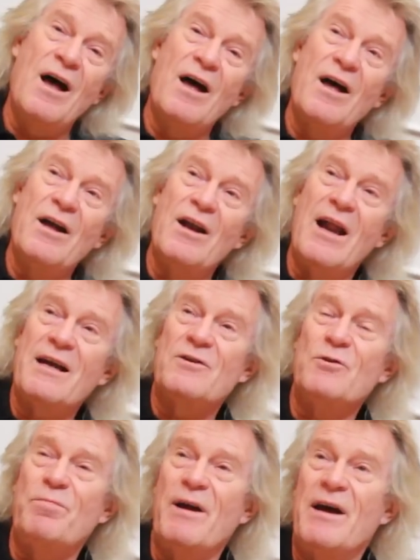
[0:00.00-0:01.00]
like
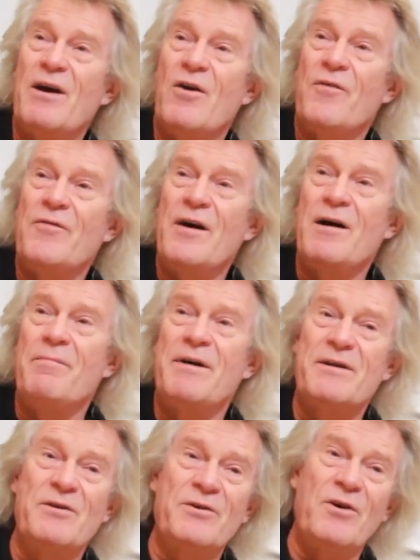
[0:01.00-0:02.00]
to play Höfner,
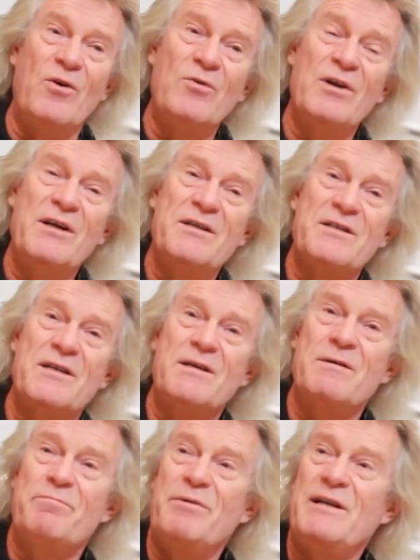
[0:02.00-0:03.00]
but not only
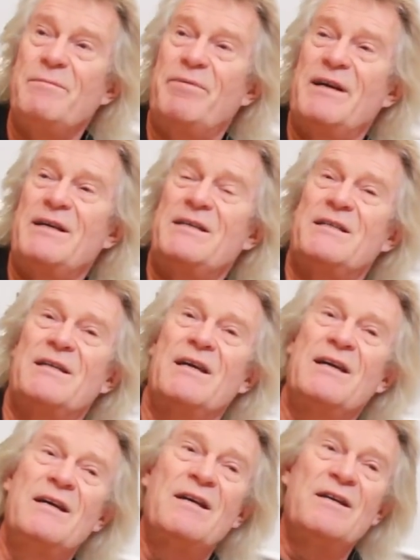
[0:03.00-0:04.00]
the Beatle bass,
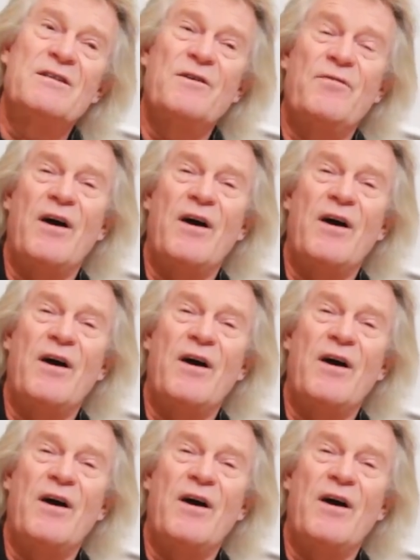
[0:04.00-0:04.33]
the